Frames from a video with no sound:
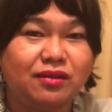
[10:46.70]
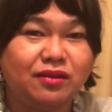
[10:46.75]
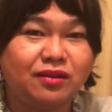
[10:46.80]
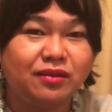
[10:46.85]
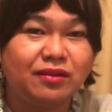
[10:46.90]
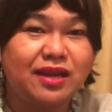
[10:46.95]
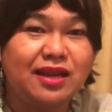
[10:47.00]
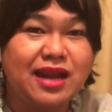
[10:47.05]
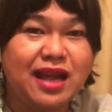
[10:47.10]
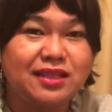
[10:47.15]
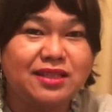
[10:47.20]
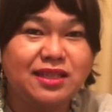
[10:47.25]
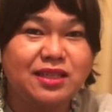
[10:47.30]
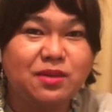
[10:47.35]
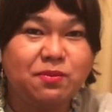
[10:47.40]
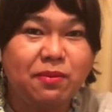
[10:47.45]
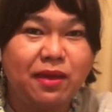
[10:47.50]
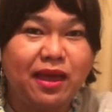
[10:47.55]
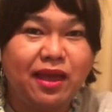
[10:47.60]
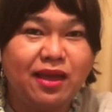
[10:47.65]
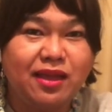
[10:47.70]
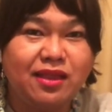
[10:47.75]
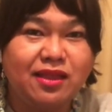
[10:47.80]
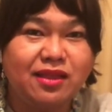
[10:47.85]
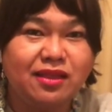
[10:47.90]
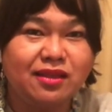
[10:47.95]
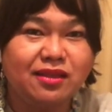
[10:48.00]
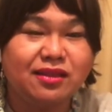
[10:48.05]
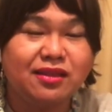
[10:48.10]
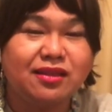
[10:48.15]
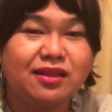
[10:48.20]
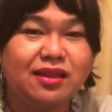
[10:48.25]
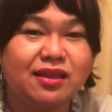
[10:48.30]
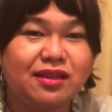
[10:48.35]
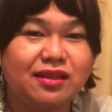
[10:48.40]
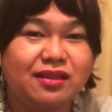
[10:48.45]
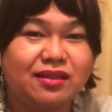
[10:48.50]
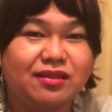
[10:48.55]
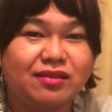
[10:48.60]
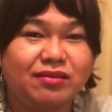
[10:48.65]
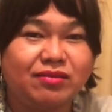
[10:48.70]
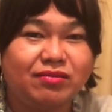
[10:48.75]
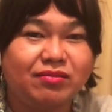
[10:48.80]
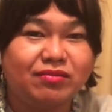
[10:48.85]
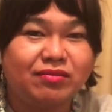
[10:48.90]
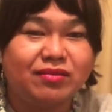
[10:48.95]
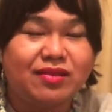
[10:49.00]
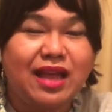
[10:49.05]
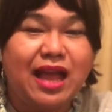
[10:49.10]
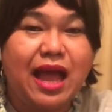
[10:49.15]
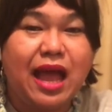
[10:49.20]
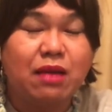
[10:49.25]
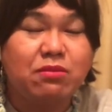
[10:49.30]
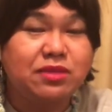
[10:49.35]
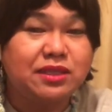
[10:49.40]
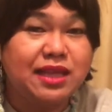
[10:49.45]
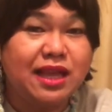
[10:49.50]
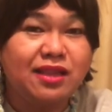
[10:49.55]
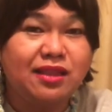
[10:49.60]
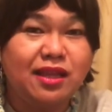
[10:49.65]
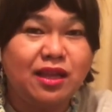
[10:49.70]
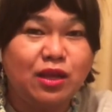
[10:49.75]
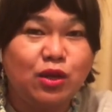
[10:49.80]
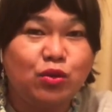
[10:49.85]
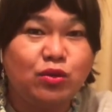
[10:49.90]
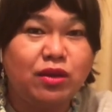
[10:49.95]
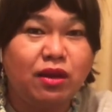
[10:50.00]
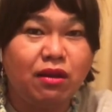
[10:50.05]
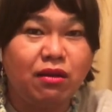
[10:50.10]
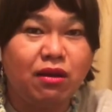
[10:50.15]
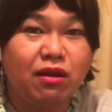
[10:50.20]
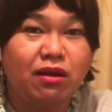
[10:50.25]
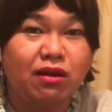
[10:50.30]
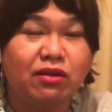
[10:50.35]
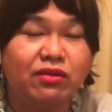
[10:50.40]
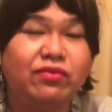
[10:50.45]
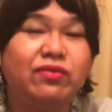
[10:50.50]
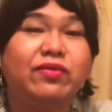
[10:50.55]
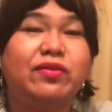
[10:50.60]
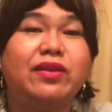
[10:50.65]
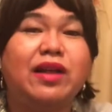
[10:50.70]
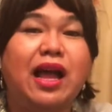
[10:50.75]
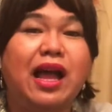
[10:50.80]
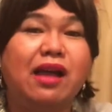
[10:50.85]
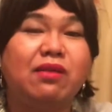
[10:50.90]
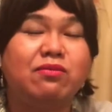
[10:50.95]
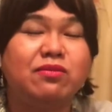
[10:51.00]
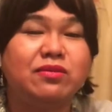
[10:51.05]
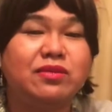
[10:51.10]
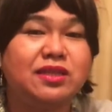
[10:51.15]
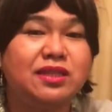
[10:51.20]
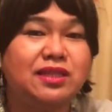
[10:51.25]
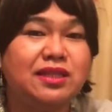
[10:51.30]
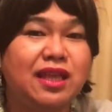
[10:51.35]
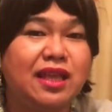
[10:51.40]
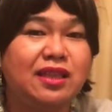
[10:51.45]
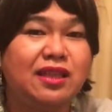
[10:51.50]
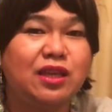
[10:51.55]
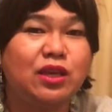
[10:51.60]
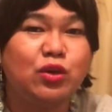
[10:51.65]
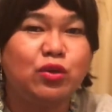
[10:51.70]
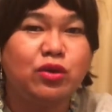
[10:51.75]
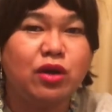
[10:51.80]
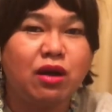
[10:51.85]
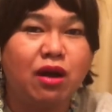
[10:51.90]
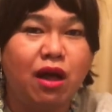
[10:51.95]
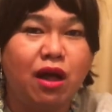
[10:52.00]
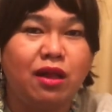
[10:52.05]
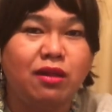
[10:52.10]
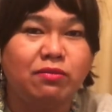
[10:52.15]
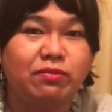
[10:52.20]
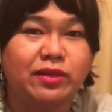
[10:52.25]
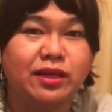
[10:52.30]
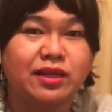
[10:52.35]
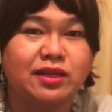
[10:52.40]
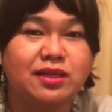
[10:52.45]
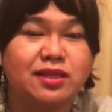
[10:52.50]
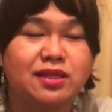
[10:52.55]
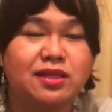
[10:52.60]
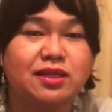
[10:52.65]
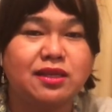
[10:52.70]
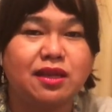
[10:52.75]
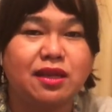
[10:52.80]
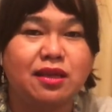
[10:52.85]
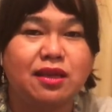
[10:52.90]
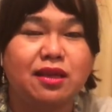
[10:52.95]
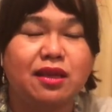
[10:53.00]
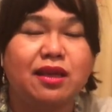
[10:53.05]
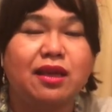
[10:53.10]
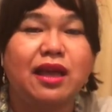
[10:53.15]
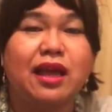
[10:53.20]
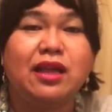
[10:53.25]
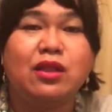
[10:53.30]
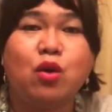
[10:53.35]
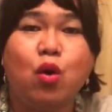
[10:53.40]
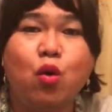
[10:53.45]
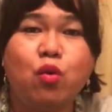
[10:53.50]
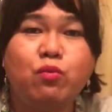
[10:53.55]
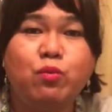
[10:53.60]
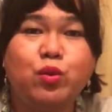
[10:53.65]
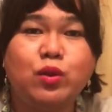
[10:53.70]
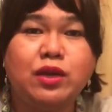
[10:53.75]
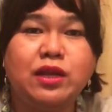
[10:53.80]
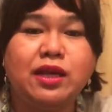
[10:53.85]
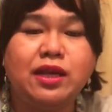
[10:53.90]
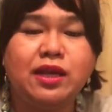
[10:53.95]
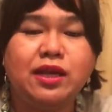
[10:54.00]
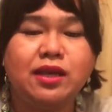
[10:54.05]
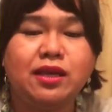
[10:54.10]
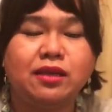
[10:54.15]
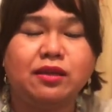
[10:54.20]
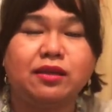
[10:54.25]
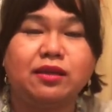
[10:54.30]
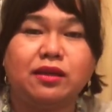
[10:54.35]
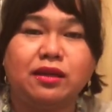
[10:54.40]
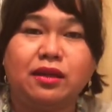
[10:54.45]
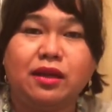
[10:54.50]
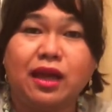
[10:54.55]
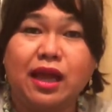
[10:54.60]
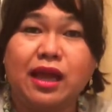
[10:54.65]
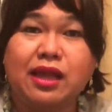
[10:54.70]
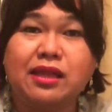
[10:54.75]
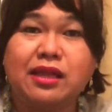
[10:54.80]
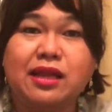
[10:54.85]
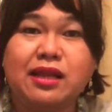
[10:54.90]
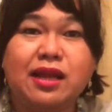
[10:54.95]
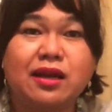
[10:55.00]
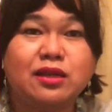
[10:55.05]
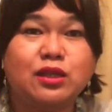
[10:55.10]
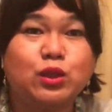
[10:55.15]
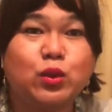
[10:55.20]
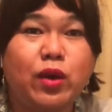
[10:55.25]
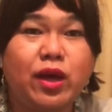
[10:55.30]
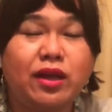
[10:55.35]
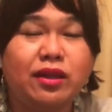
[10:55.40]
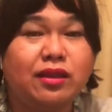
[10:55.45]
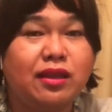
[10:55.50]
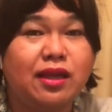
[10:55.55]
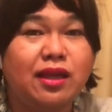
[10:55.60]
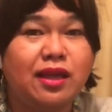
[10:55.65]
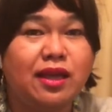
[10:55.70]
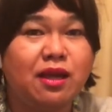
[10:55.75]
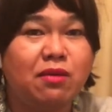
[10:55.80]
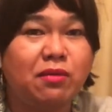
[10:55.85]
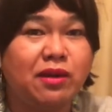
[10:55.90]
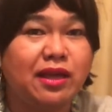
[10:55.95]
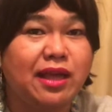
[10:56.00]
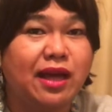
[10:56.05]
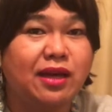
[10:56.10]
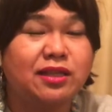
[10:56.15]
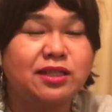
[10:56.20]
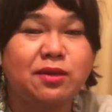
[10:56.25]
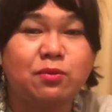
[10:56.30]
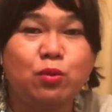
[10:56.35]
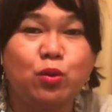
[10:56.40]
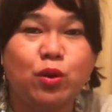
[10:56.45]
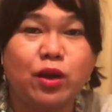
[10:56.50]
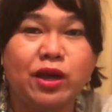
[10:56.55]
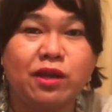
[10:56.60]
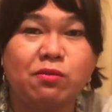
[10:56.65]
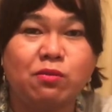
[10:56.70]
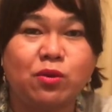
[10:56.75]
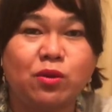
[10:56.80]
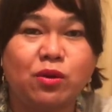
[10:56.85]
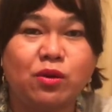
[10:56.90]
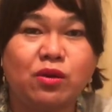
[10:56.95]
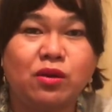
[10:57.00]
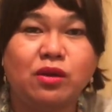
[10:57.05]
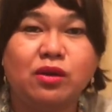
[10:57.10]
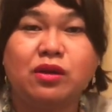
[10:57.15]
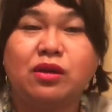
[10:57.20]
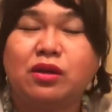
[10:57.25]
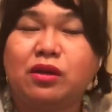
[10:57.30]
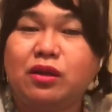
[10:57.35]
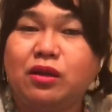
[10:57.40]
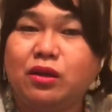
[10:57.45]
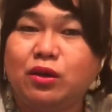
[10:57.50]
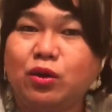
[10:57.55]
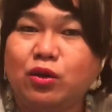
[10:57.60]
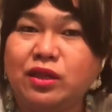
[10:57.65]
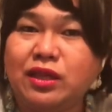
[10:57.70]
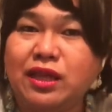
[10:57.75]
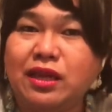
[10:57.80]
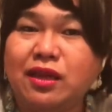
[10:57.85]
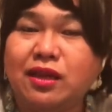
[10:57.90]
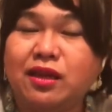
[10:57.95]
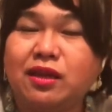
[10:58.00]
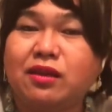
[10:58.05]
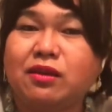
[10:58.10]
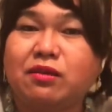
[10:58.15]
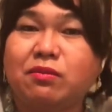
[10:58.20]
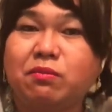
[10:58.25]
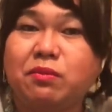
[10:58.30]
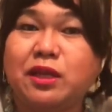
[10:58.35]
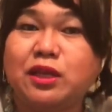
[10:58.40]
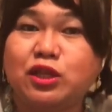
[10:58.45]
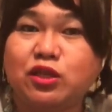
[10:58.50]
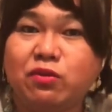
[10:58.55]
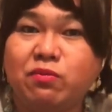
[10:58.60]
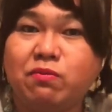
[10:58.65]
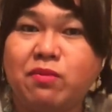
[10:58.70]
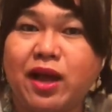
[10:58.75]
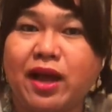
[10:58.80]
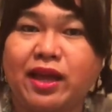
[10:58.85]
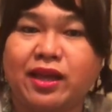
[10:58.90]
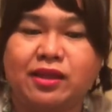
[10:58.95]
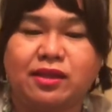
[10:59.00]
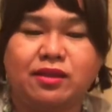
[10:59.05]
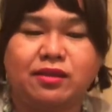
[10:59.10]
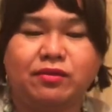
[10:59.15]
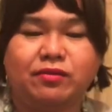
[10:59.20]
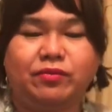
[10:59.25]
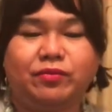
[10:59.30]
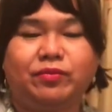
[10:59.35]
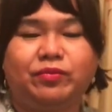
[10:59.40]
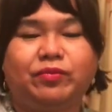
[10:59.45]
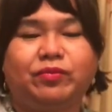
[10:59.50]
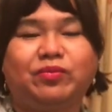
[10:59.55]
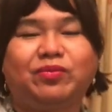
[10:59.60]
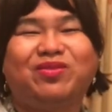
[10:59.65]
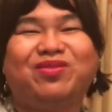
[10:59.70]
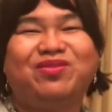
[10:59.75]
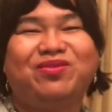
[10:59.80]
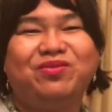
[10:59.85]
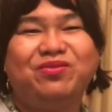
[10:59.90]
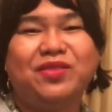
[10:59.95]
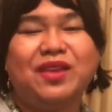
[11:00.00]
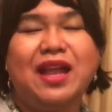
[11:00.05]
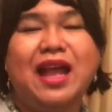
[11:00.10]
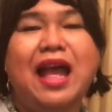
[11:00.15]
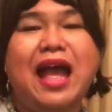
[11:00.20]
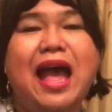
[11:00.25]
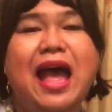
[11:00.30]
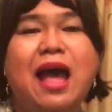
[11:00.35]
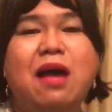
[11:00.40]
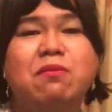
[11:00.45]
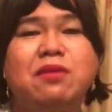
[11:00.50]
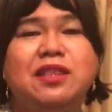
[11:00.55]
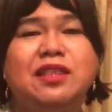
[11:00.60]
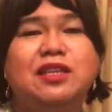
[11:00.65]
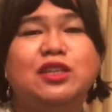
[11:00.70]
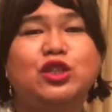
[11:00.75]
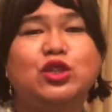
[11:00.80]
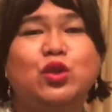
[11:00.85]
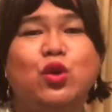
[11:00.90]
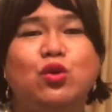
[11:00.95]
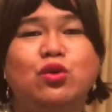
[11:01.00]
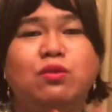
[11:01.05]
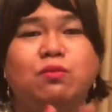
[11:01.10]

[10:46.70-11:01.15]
na nasa Spain, I'm sending you the love, I'm sending you the calmness, and hopefully, hindi lang swerte ang mangyari sa buhay mo, kundi peace of mind. Amethyst stone